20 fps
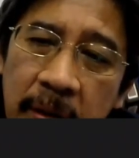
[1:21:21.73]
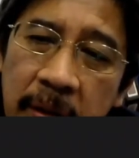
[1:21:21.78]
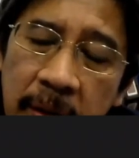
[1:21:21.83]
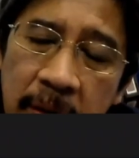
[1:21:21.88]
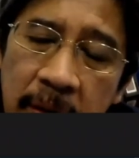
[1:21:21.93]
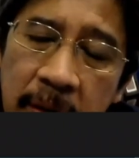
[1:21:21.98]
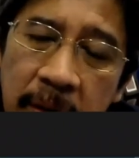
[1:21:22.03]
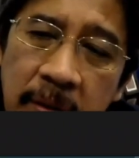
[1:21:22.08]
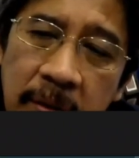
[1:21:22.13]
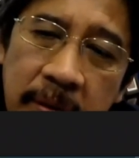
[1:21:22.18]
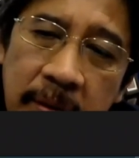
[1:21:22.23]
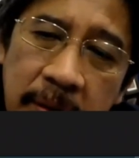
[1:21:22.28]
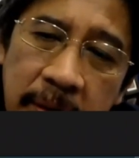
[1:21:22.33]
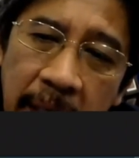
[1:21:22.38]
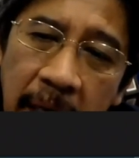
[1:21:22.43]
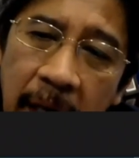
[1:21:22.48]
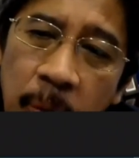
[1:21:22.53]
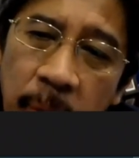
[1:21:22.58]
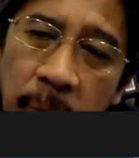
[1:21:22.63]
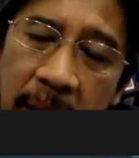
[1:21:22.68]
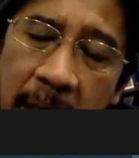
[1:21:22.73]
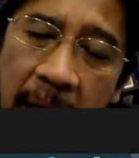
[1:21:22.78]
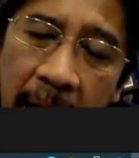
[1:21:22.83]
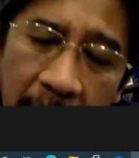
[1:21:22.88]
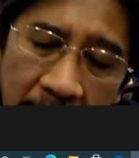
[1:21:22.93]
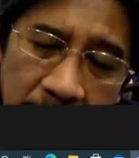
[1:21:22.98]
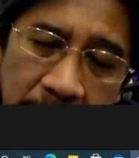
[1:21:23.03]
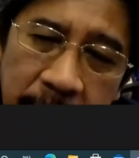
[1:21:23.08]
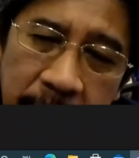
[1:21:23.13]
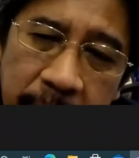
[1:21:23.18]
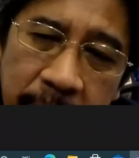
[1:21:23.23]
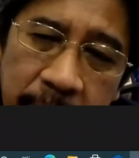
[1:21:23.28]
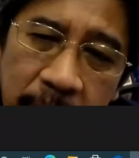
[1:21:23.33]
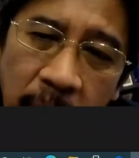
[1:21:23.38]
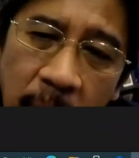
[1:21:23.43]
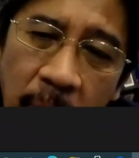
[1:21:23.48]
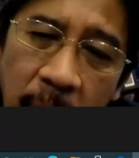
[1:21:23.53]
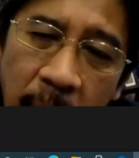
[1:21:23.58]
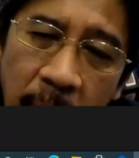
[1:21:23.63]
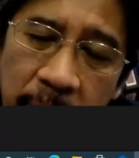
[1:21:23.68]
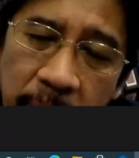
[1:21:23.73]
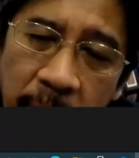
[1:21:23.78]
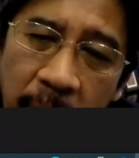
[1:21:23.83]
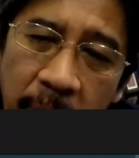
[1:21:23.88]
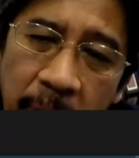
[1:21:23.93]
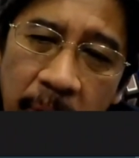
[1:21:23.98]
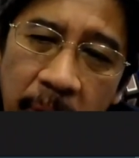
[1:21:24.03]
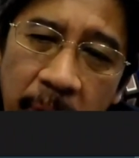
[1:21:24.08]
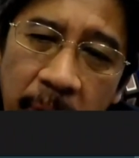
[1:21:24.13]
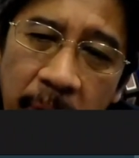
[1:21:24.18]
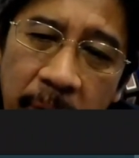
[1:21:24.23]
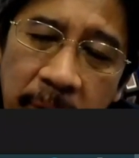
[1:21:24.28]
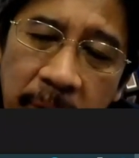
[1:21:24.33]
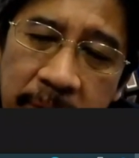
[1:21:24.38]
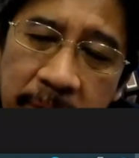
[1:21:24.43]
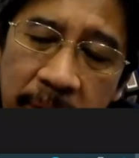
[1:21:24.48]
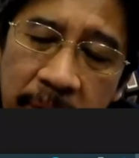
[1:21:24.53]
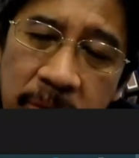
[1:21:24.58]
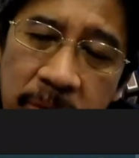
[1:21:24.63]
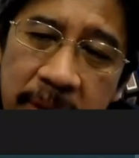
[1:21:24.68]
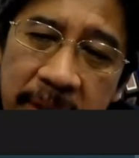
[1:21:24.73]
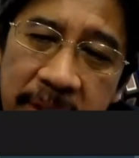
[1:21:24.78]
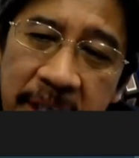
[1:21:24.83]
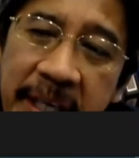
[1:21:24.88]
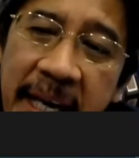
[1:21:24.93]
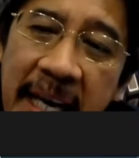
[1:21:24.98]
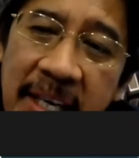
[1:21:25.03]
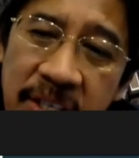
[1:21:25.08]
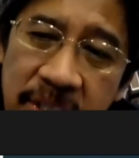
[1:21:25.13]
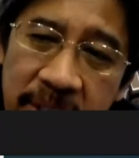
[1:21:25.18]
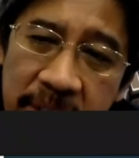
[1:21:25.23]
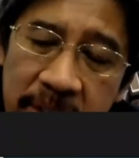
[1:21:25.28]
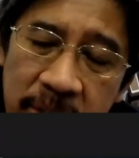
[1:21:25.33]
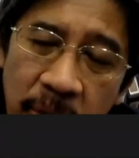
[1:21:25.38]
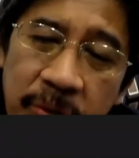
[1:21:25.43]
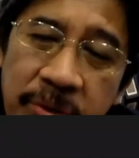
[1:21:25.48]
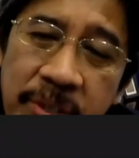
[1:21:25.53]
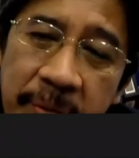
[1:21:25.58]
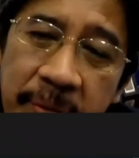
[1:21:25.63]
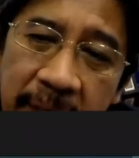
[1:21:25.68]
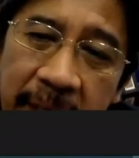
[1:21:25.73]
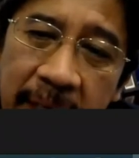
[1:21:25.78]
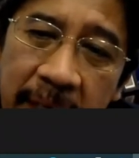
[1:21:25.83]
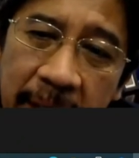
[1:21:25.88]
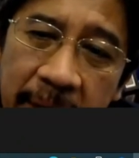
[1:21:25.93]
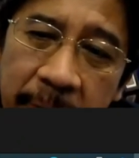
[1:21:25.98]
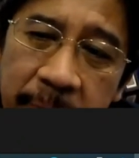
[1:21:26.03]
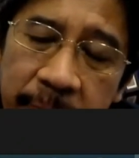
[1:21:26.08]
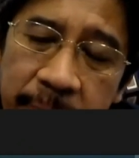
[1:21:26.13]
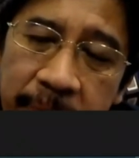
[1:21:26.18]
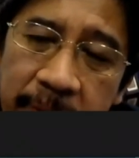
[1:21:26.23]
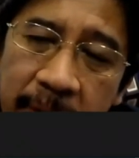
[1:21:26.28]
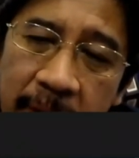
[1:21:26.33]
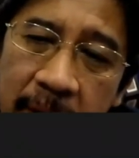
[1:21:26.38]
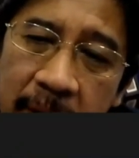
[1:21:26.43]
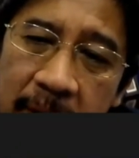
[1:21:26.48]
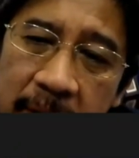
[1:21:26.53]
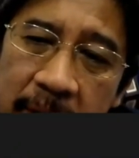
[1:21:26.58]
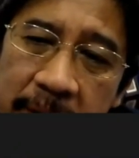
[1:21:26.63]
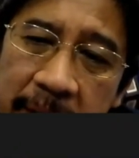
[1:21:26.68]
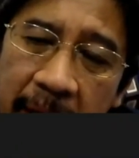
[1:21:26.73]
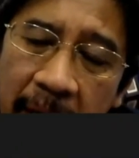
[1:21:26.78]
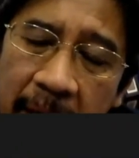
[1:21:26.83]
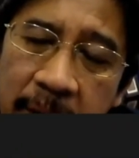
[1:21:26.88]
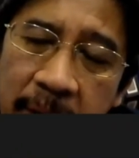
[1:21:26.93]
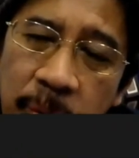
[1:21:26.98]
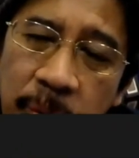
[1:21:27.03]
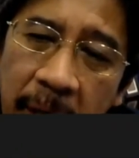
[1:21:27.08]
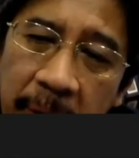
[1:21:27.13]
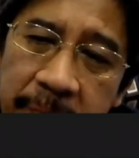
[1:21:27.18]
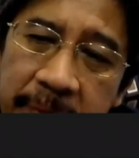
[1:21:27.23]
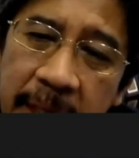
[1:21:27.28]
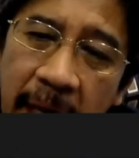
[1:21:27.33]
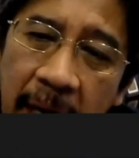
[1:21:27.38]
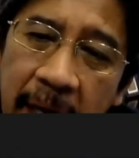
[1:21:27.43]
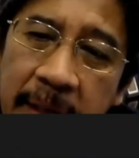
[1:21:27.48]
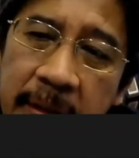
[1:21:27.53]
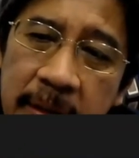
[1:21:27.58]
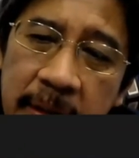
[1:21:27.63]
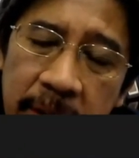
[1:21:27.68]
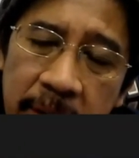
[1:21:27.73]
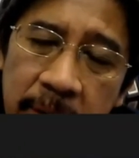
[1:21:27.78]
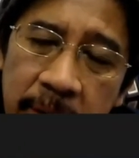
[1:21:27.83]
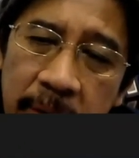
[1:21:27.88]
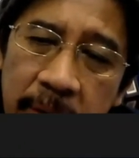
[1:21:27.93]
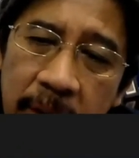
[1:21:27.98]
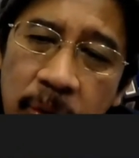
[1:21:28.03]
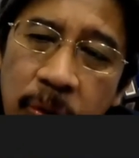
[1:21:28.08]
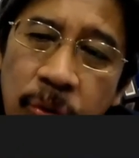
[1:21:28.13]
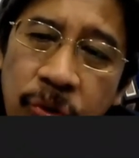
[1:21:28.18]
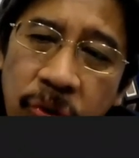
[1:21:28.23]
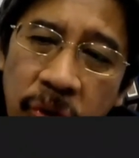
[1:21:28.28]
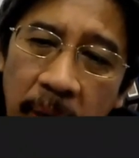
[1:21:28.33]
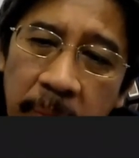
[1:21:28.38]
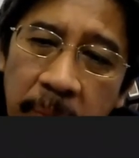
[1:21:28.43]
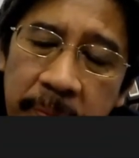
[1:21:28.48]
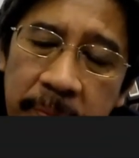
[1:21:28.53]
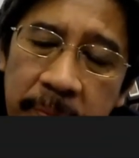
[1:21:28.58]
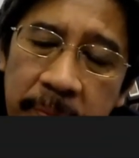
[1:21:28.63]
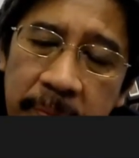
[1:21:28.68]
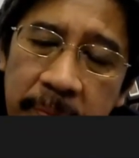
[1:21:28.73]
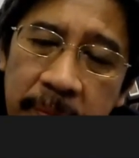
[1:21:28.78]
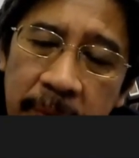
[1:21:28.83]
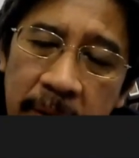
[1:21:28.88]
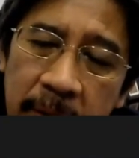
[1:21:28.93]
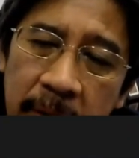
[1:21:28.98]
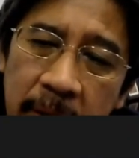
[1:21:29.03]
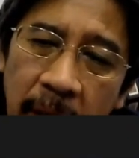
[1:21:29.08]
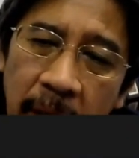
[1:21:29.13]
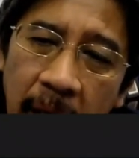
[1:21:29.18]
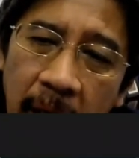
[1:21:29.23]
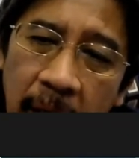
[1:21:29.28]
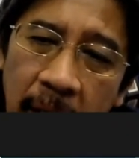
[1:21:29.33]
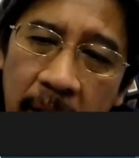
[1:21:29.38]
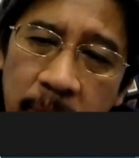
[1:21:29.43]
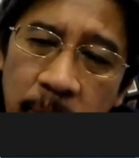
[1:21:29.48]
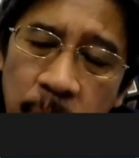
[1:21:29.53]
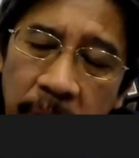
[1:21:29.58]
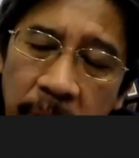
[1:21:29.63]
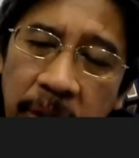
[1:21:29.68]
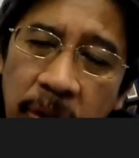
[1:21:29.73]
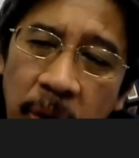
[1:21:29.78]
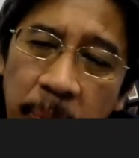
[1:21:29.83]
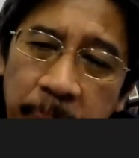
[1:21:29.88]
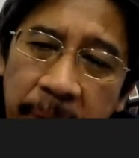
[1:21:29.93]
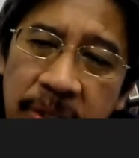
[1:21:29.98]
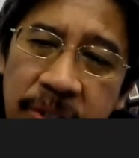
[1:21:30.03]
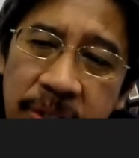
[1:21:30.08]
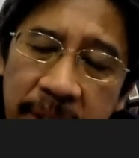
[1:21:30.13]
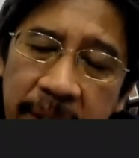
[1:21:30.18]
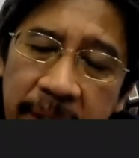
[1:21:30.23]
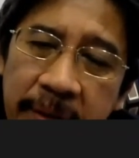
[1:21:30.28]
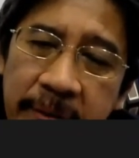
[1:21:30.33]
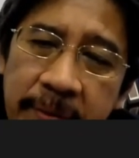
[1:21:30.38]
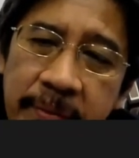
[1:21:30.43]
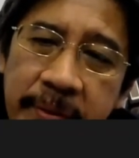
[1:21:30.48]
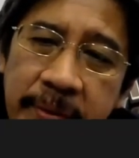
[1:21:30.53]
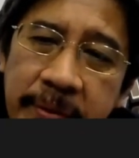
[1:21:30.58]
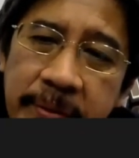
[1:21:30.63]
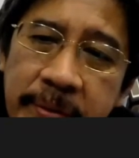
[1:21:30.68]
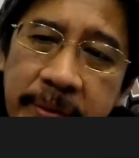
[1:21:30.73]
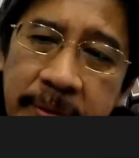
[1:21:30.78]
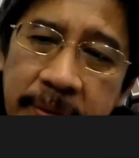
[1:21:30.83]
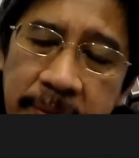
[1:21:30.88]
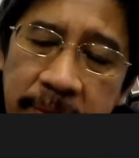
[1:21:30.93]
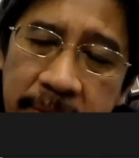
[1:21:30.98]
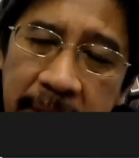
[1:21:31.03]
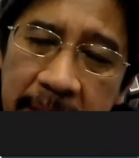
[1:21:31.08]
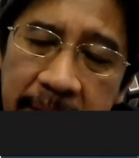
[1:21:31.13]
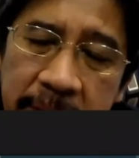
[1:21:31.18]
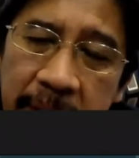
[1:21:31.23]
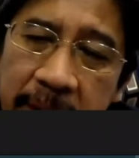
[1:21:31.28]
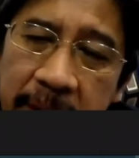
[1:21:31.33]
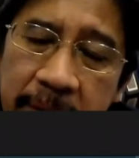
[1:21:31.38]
so that will help your credential, your CV, that you have done a good job during your PhD. That's it.